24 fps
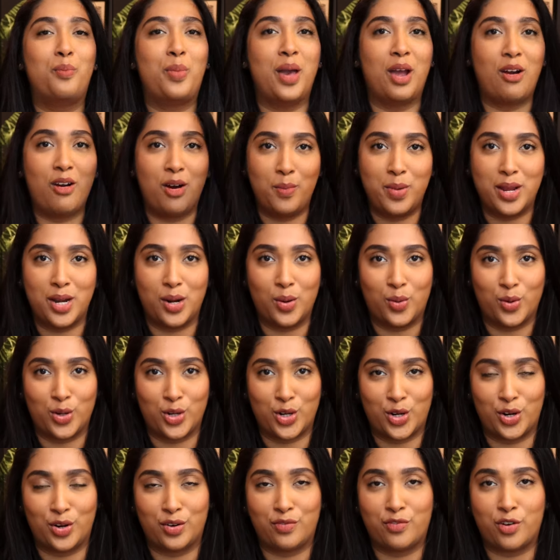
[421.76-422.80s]
pyramid
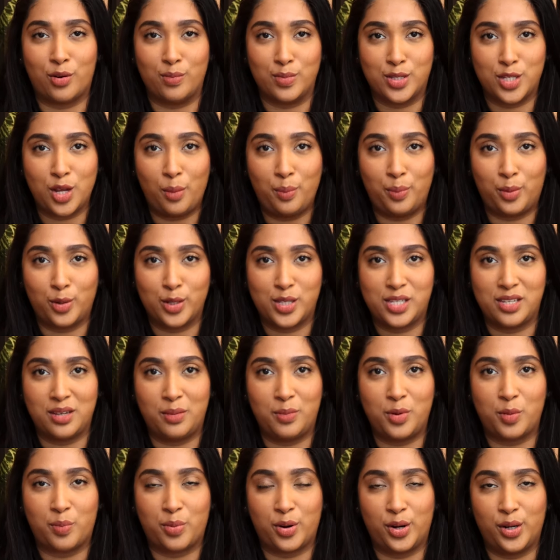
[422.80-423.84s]
order from
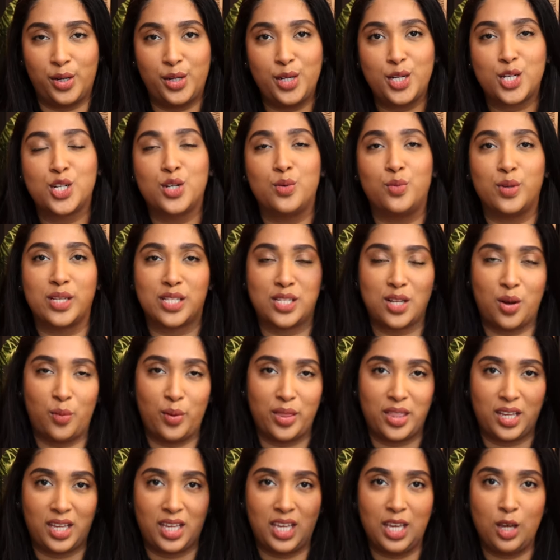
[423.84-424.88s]
top-bottom approach. We start
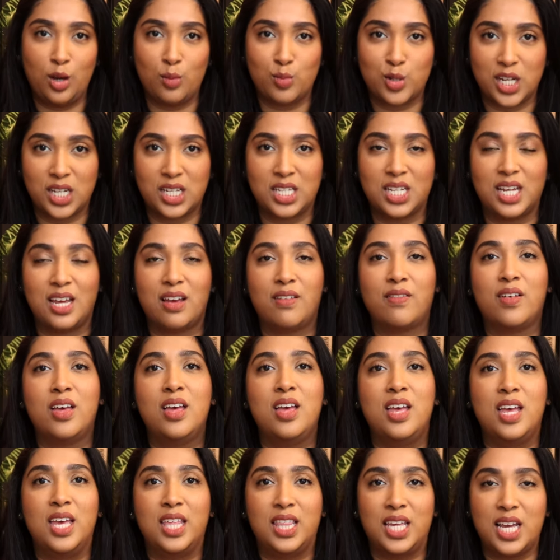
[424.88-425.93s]
with the key objective,
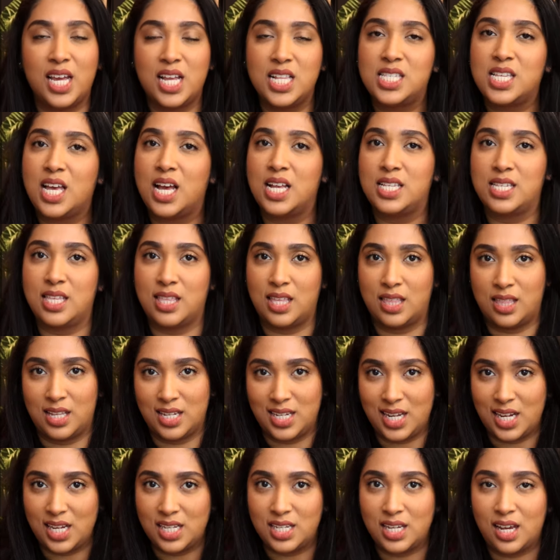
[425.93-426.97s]
the insights, and then the
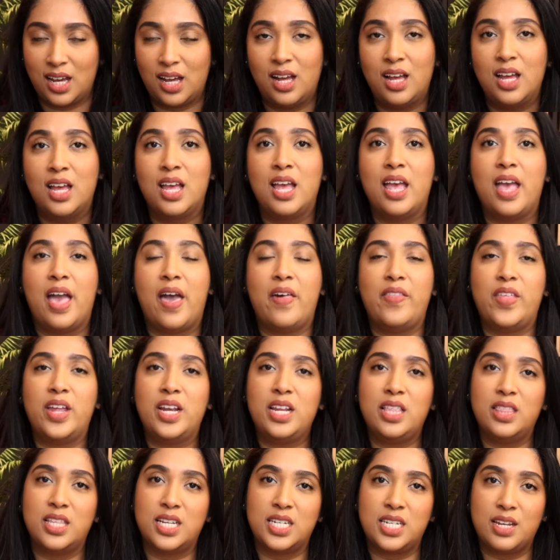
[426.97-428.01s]
data. And then
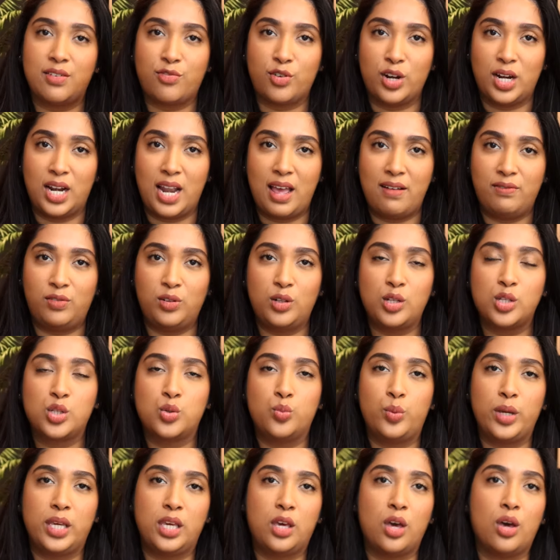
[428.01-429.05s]
in the different levels,
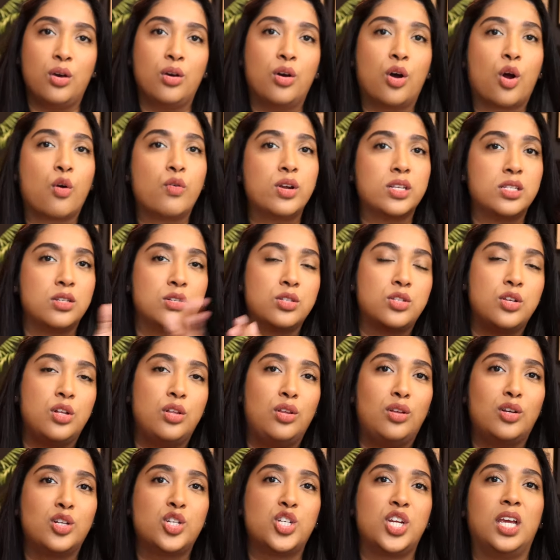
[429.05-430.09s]
we go horizontal
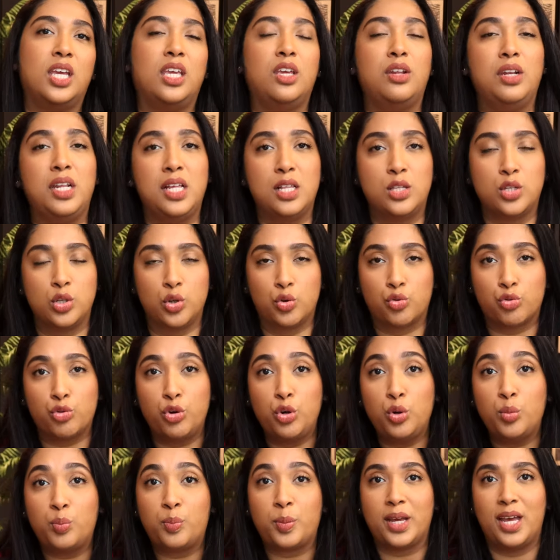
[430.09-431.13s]
logic. You need to
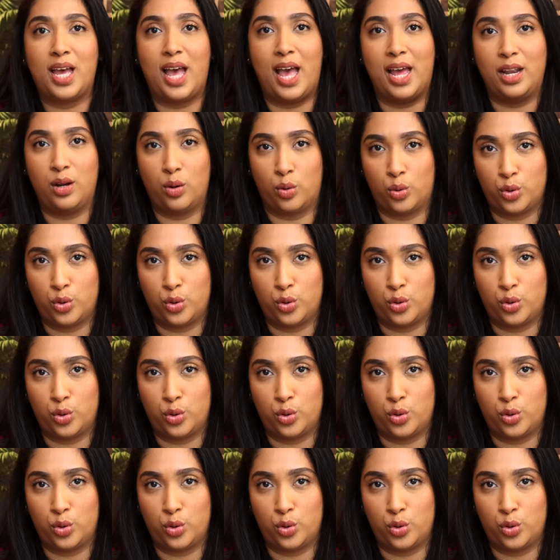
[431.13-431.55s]
group and